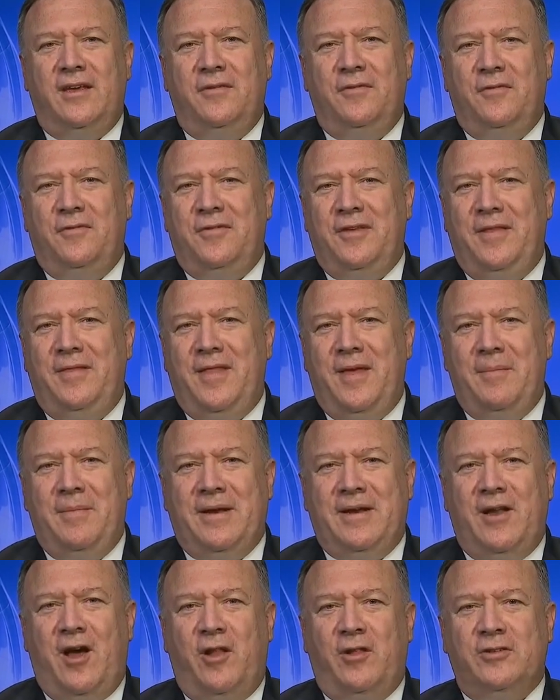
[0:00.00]
You've seen them
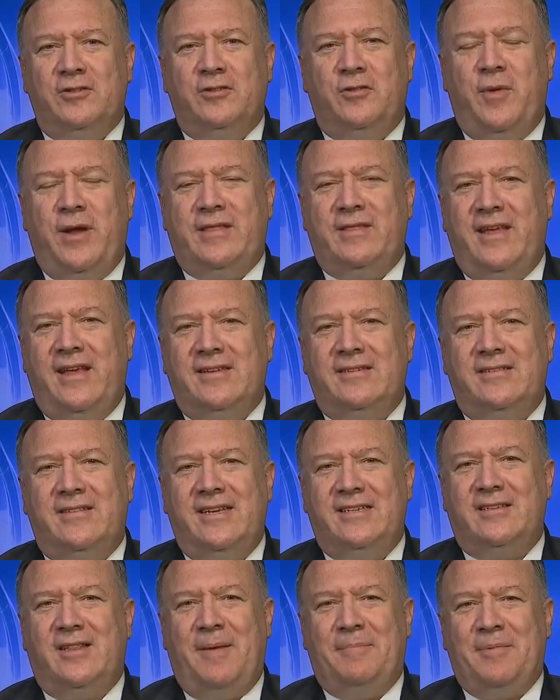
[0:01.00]
acknowledge threat.
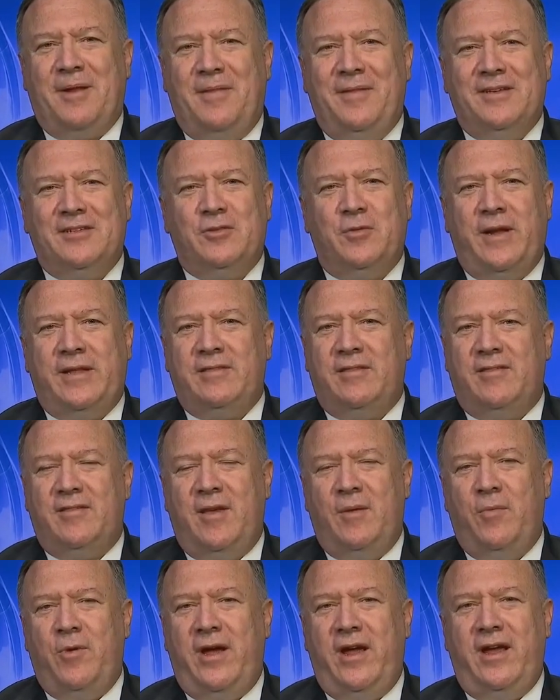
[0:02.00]
They slept on this threat the
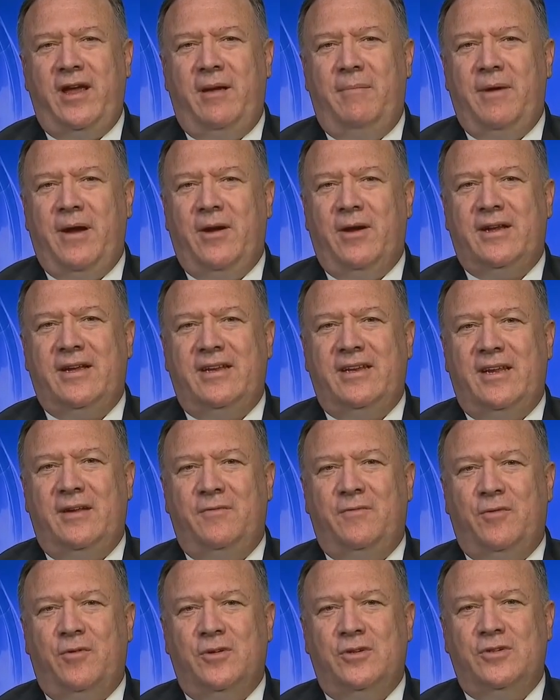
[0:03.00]
same way America
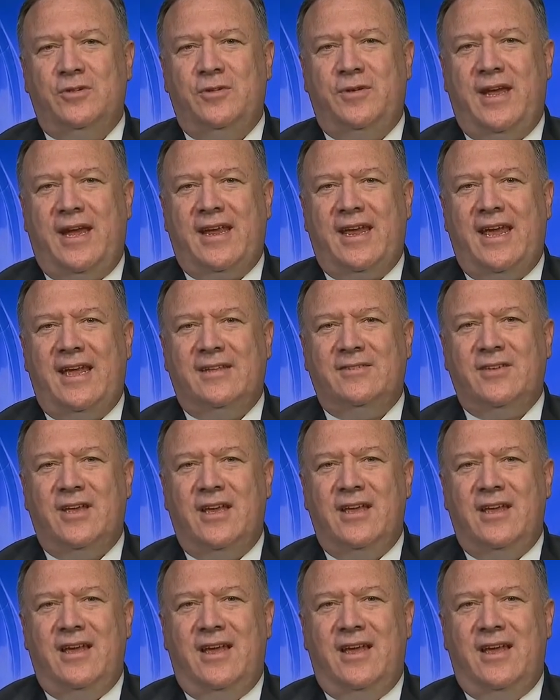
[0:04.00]
did for 2 decades.